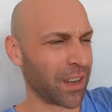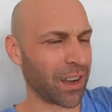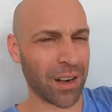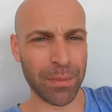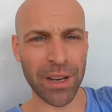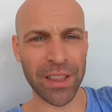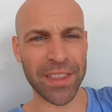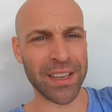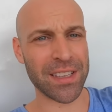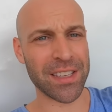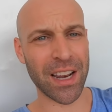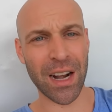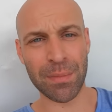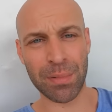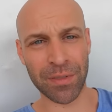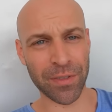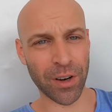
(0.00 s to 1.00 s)
be things that
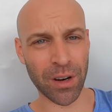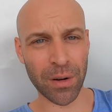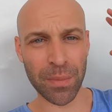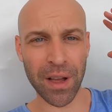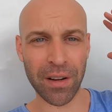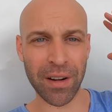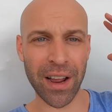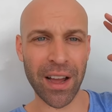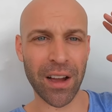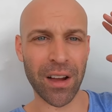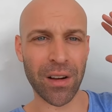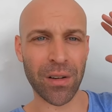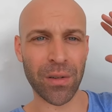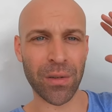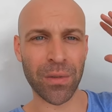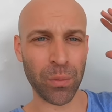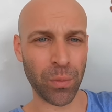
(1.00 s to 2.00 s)
I prefer about
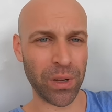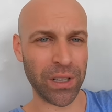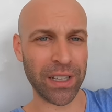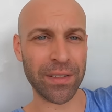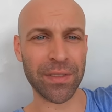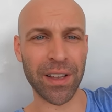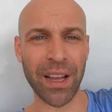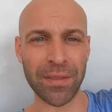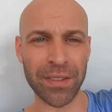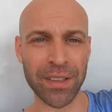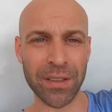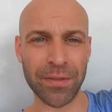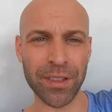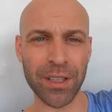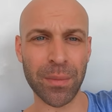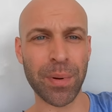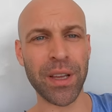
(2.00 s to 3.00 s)
how we live life in the
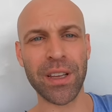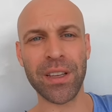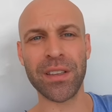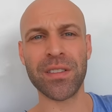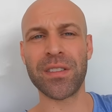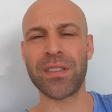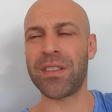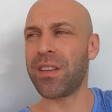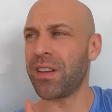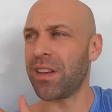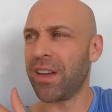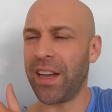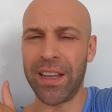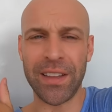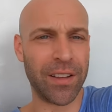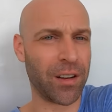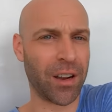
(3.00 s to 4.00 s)
Philippines,
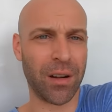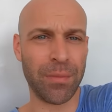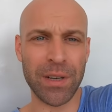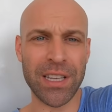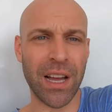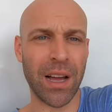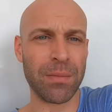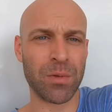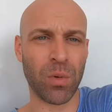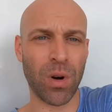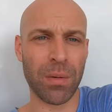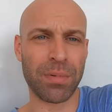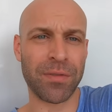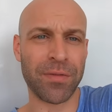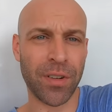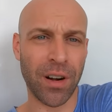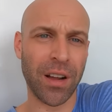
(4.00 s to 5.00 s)
and there are going to be times where I
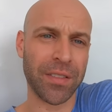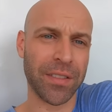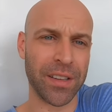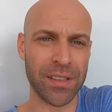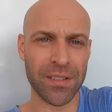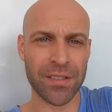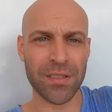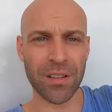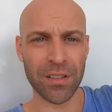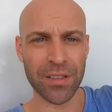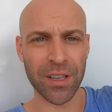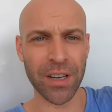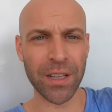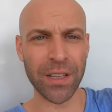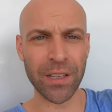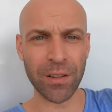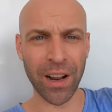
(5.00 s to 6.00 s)
prefer how things are
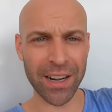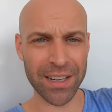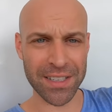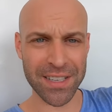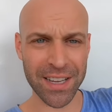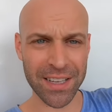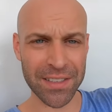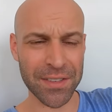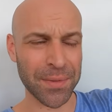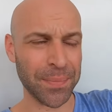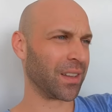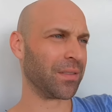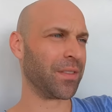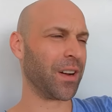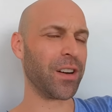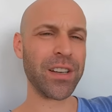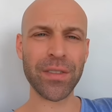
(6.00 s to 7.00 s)
done in the United States.
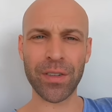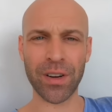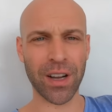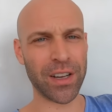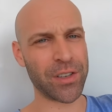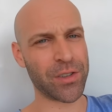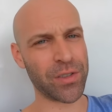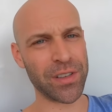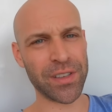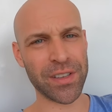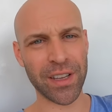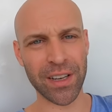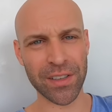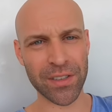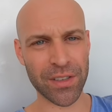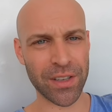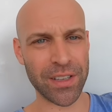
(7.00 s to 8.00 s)
Very different countries,
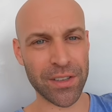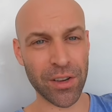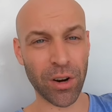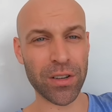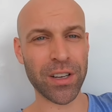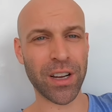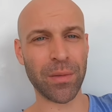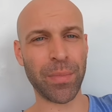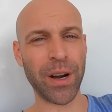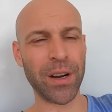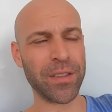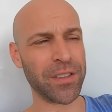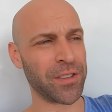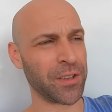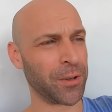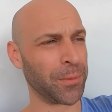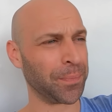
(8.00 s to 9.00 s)
and it's hard to compare
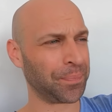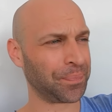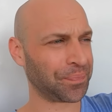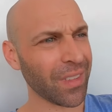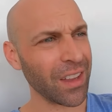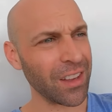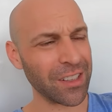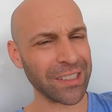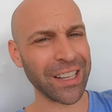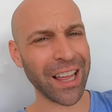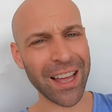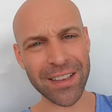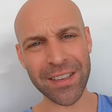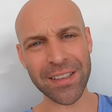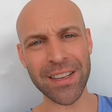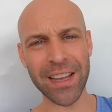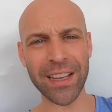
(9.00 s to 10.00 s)
the two. A
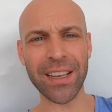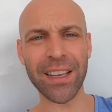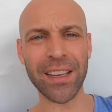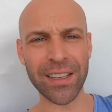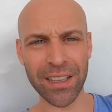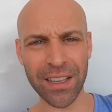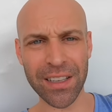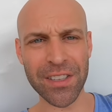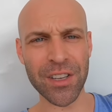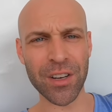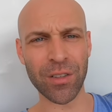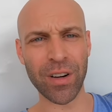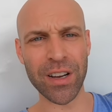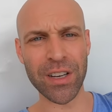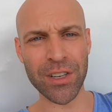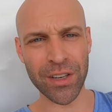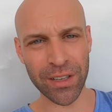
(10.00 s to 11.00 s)
lot to take into
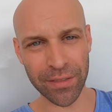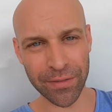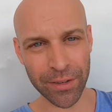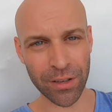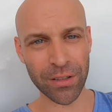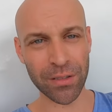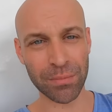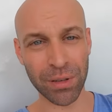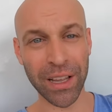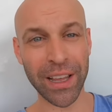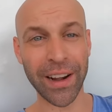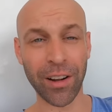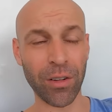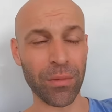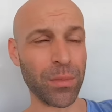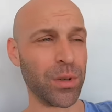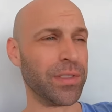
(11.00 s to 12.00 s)
consideration if you're
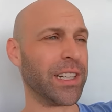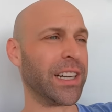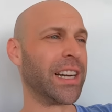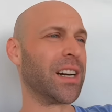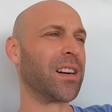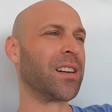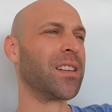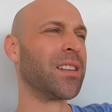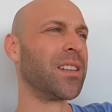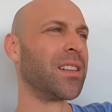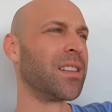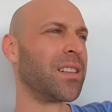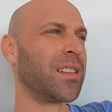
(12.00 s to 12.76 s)
planning on moving here. These